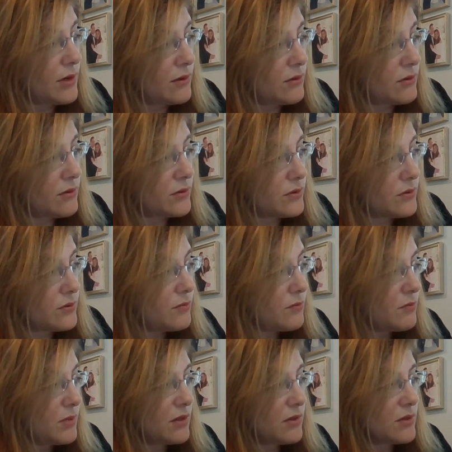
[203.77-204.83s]
angles
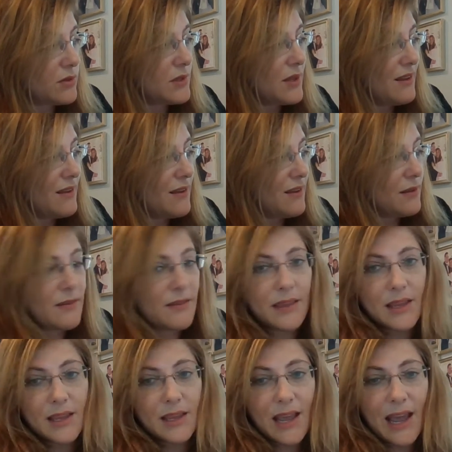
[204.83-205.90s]
because
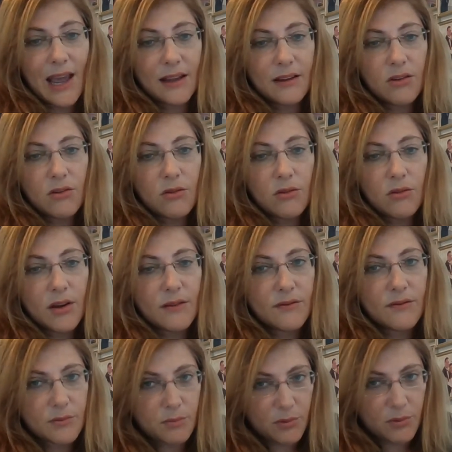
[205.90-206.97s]
the angle
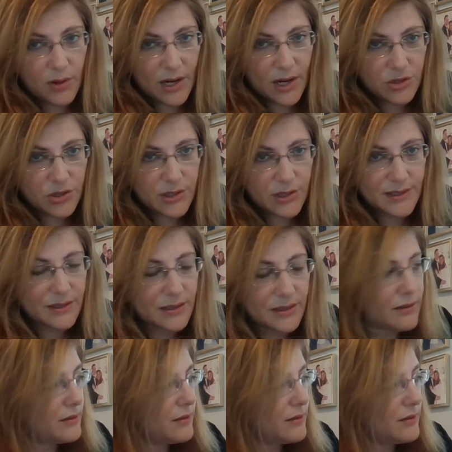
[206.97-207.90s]
of depression